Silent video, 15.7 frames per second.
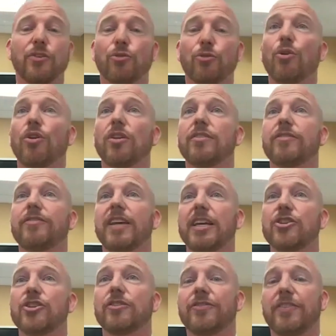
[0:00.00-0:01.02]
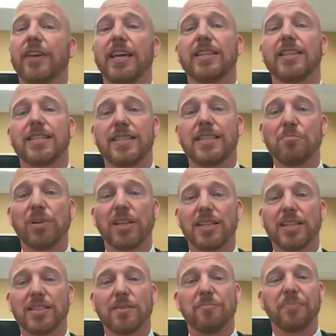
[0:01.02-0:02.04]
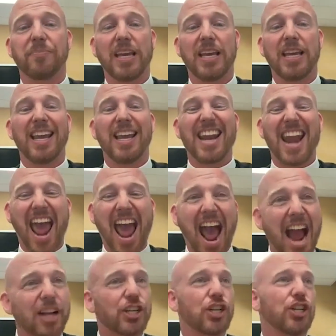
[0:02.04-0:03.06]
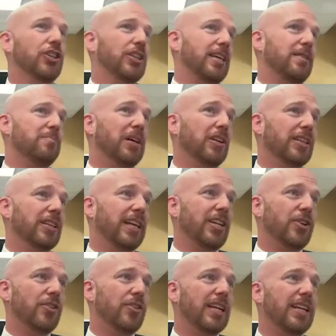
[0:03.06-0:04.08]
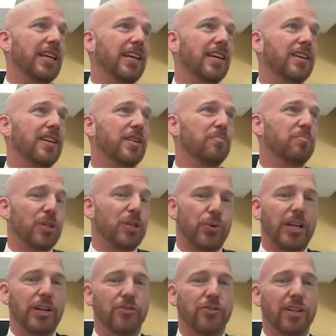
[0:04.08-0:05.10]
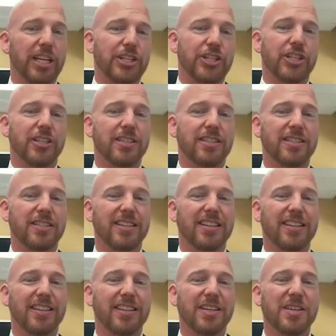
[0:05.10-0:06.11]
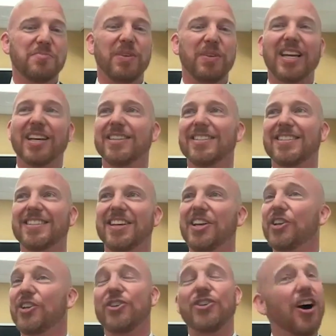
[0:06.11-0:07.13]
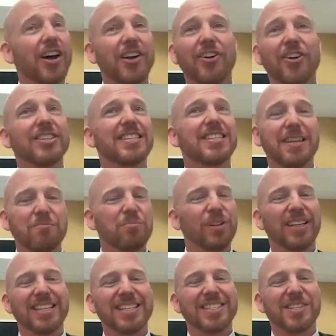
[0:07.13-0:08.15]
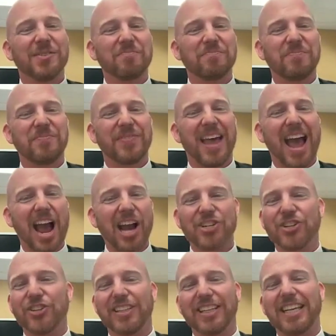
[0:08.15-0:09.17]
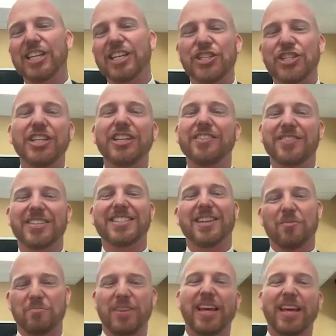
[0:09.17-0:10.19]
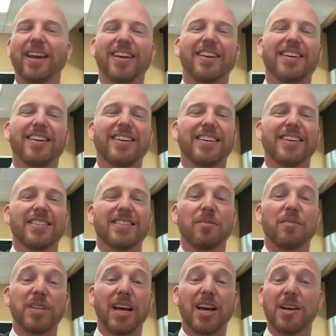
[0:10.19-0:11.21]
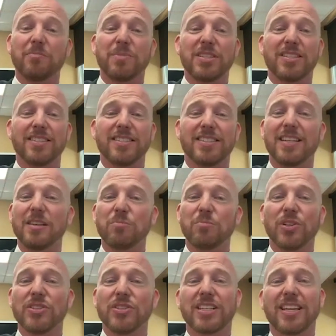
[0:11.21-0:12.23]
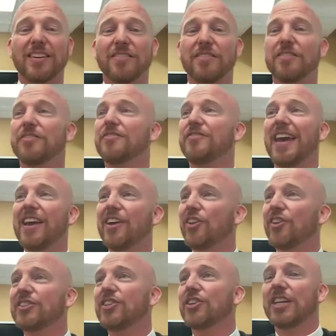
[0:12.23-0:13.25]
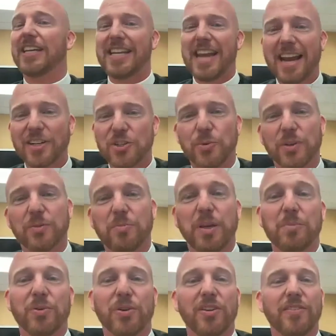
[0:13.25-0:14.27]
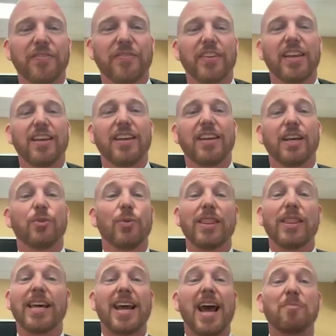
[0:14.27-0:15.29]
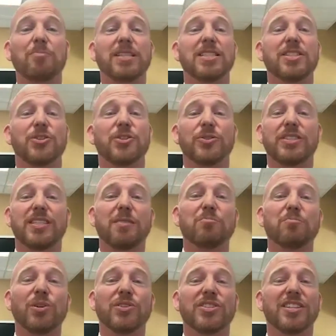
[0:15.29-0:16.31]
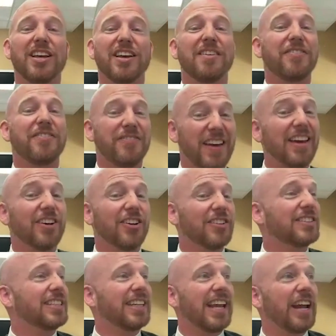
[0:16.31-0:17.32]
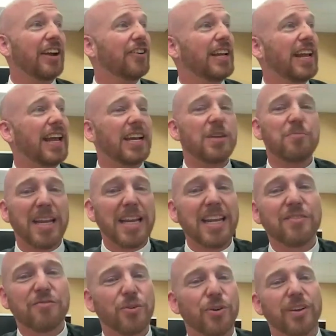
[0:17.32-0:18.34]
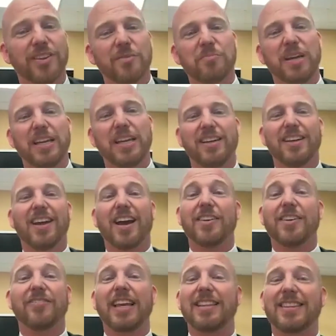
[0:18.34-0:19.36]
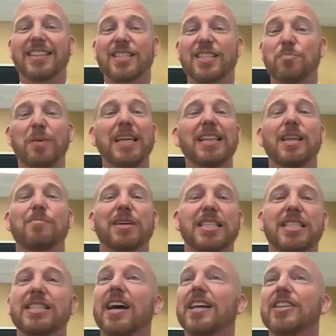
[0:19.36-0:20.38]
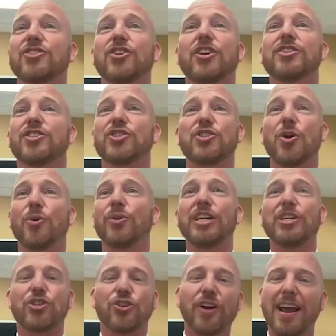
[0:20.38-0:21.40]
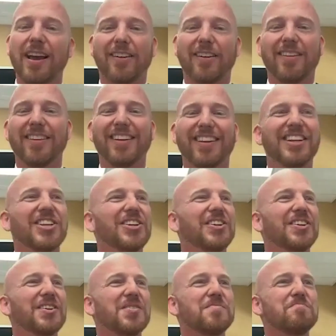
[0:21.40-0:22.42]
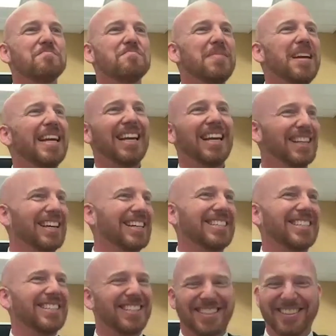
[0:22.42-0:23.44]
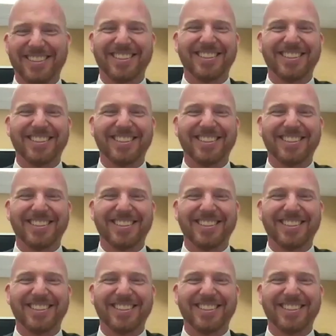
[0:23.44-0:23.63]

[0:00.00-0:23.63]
the role of interfaith symbolism in actually building unity between religions. Because not all symbolism actually achieves something. Sometimes symbols can fail to connect with people. And when that happens, those symbols fail to carry any meaning for them, kind of like the speed limit signs on Stony Trail, meaningless,